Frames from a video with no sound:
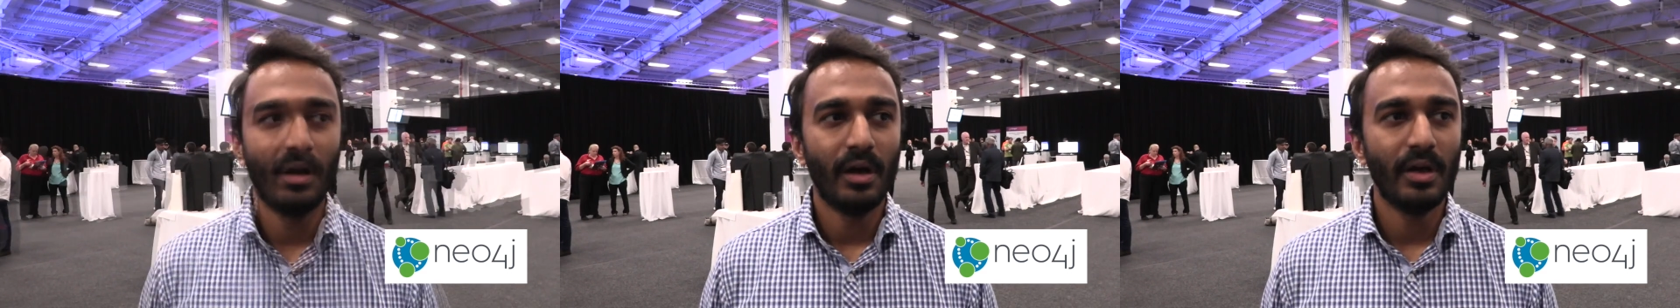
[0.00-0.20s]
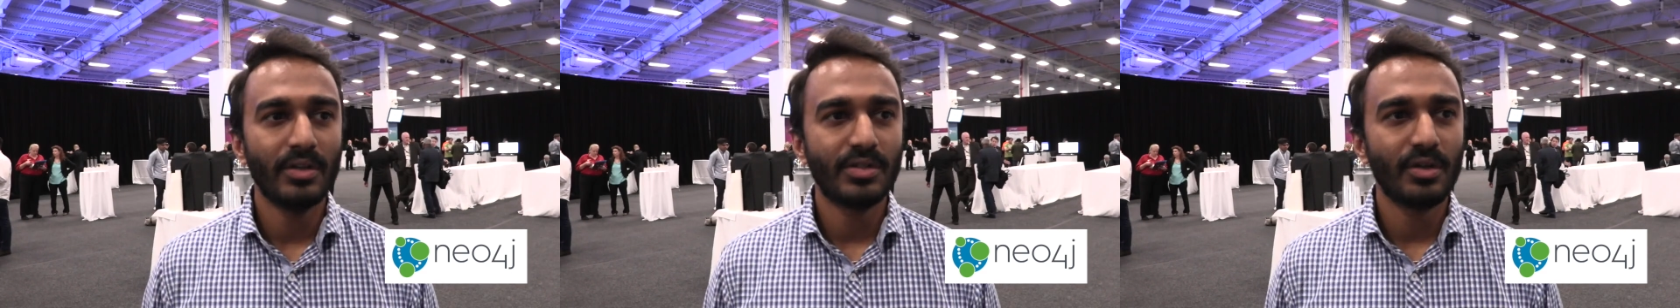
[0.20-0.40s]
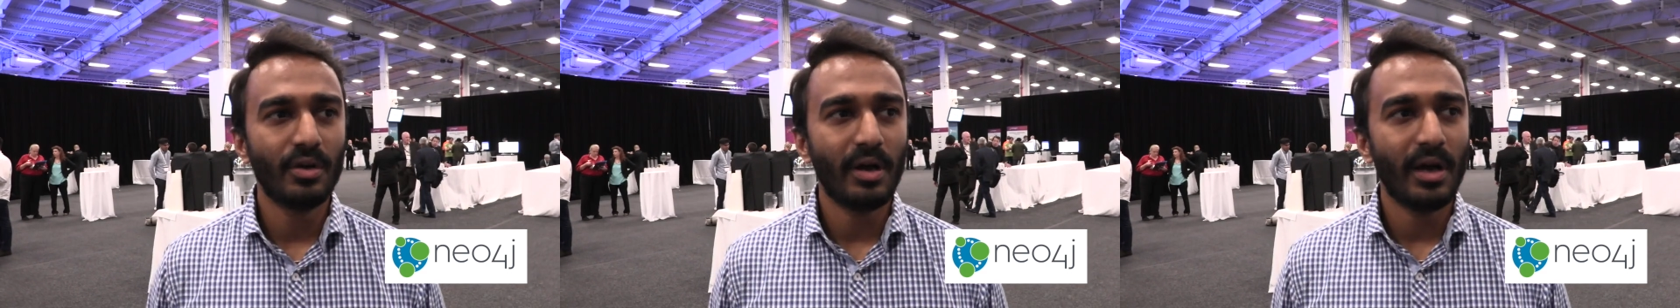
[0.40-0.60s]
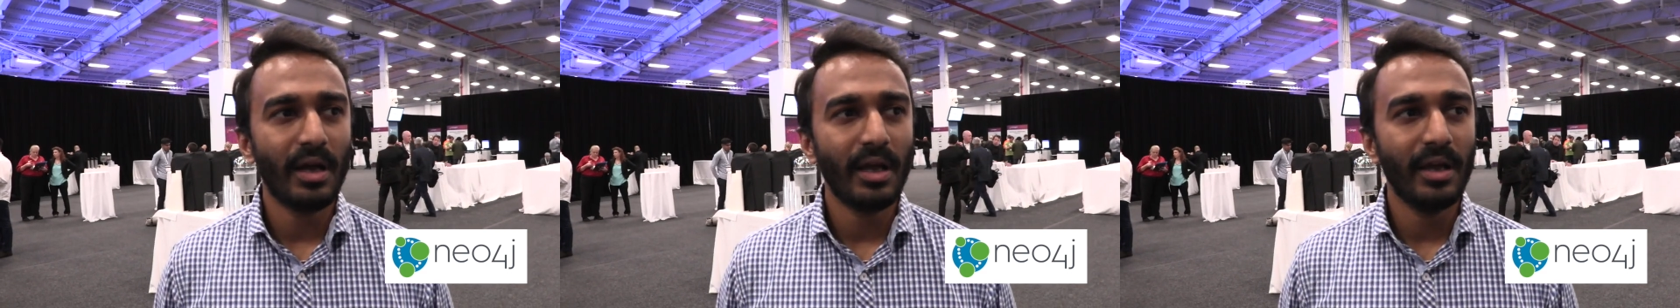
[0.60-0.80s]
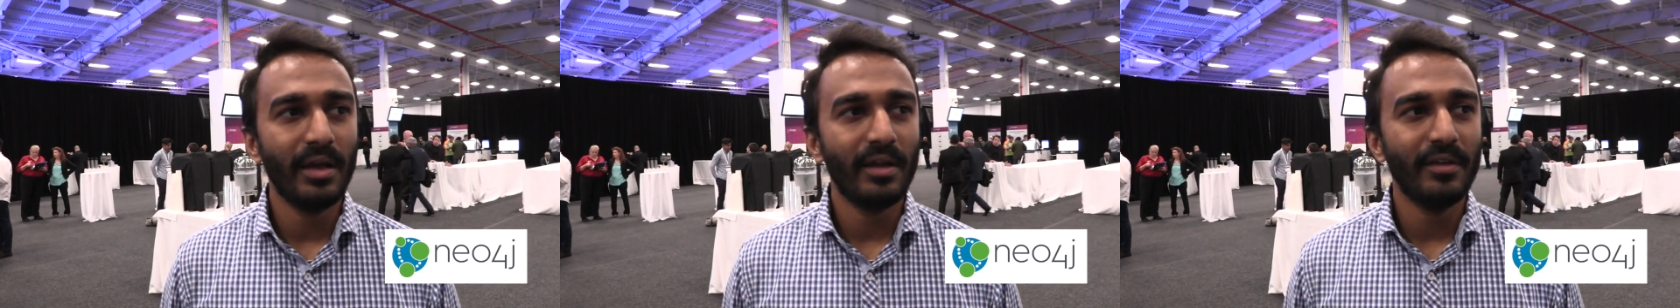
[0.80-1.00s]
Uh, so
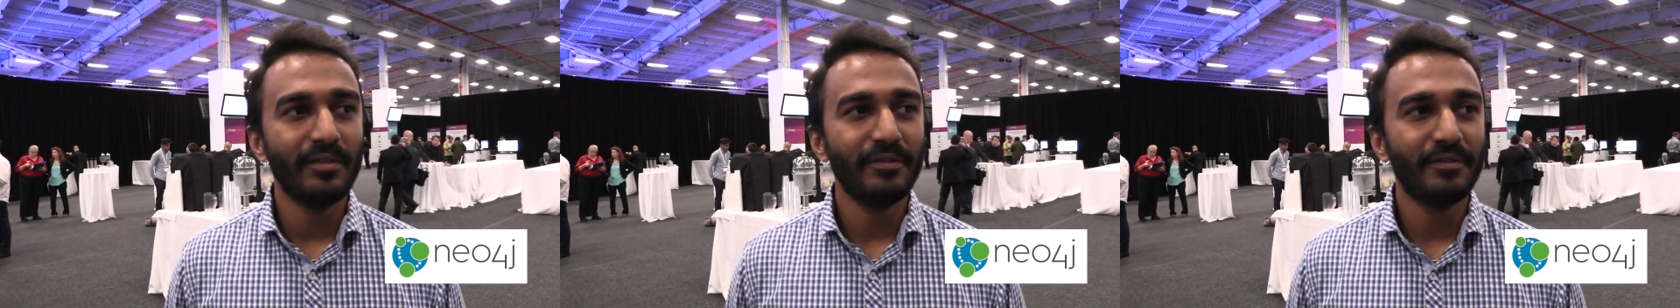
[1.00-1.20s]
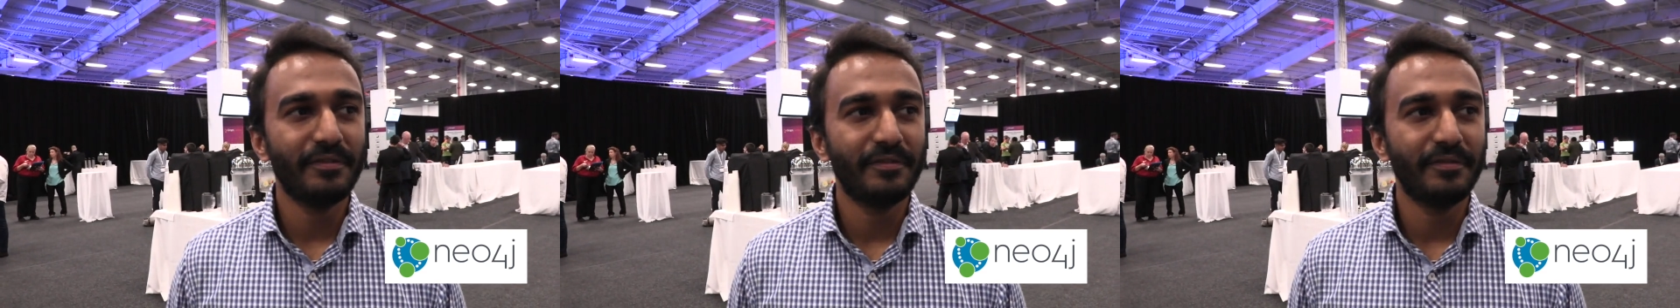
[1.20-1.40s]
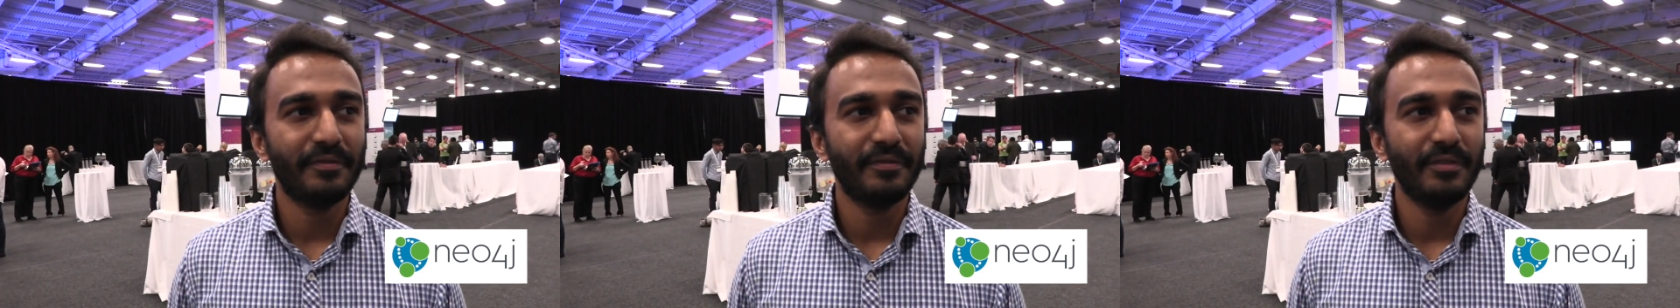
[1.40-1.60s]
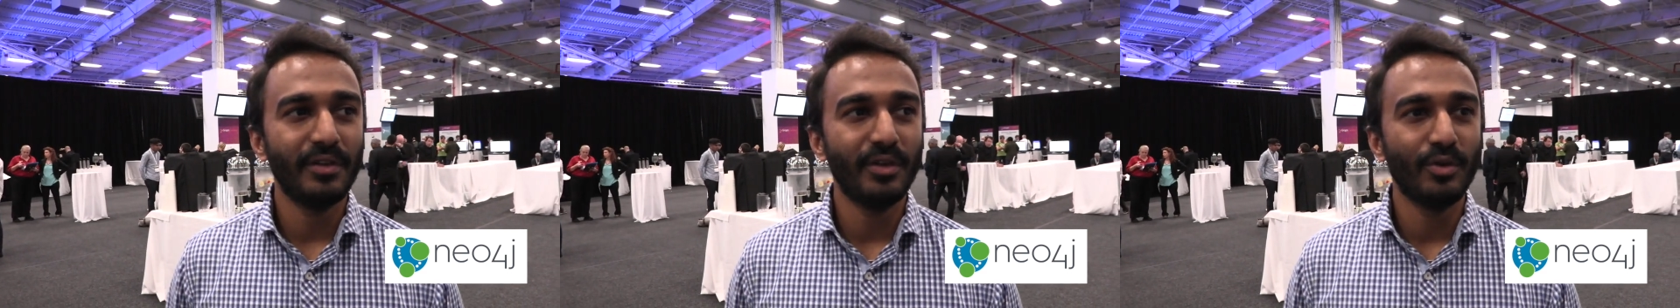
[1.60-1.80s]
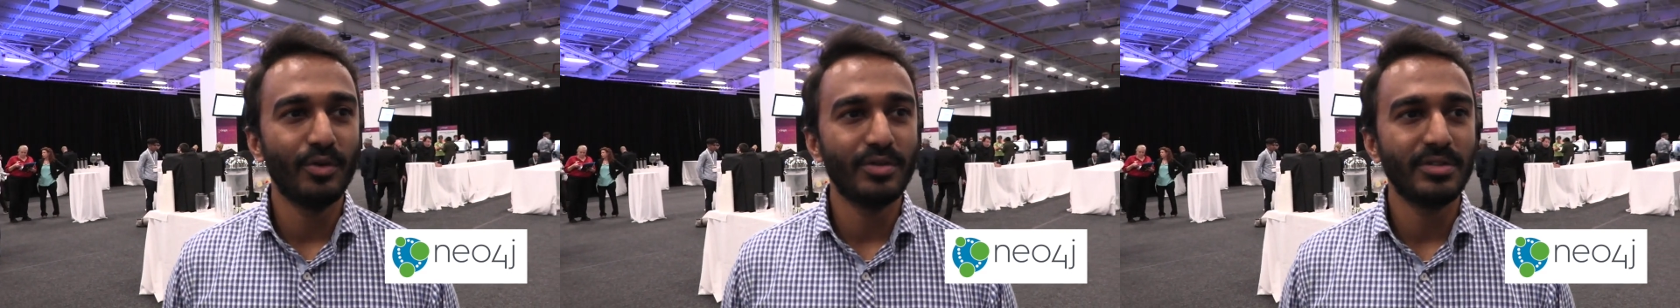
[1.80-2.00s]
I have
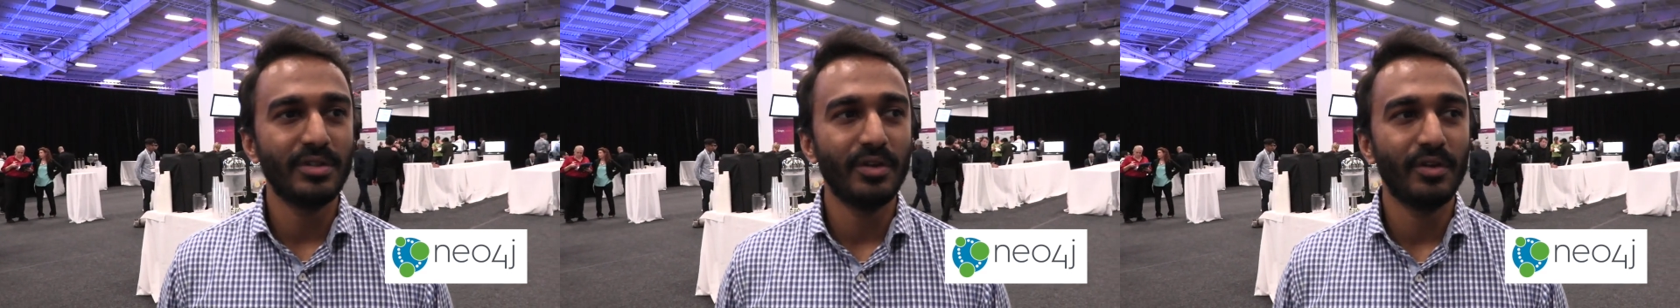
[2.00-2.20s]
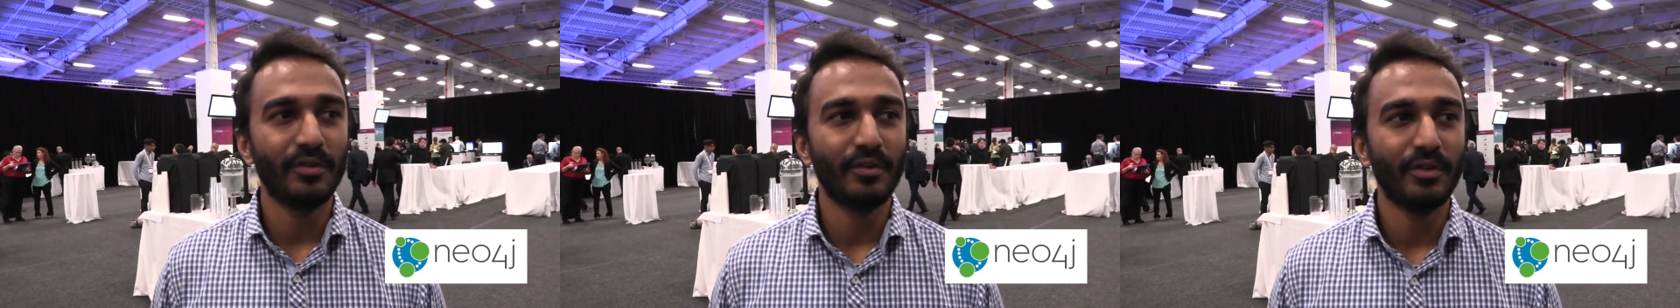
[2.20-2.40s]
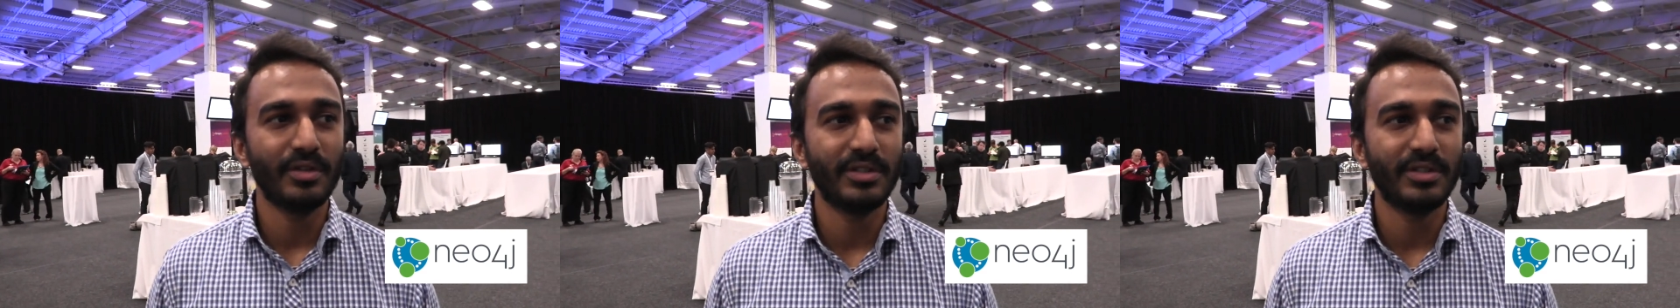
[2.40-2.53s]
used Neo four